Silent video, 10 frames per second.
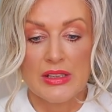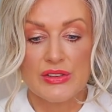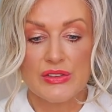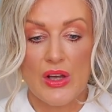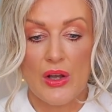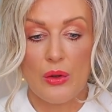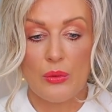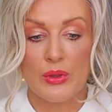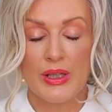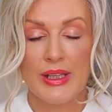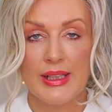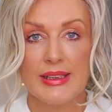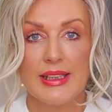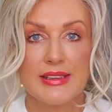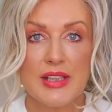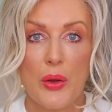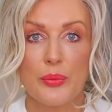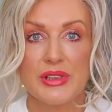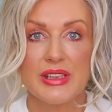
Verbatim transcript: So let's hope